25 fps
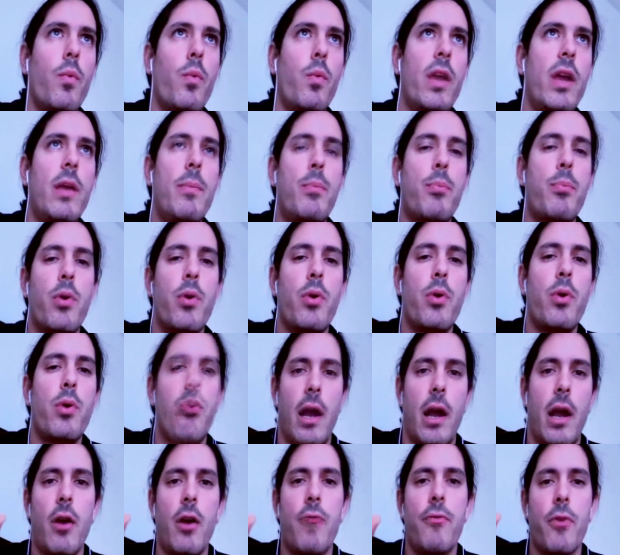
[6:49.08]
we
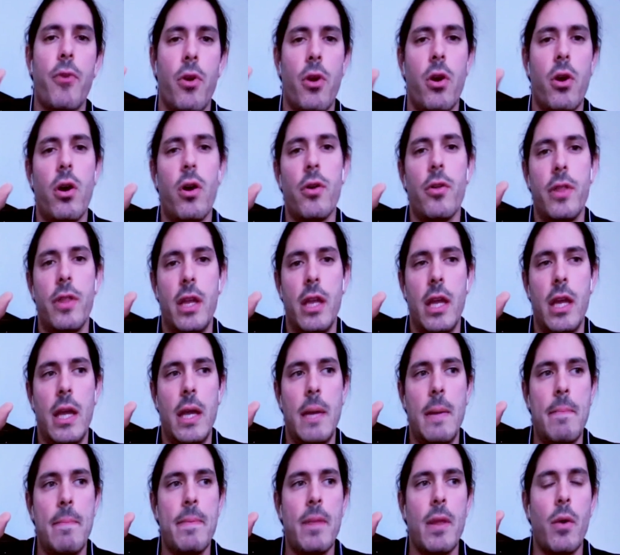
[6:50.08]
prepare for all
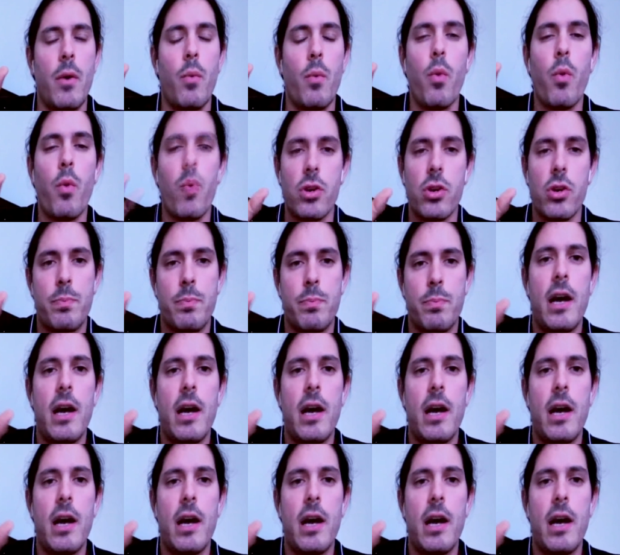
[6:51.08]
the worst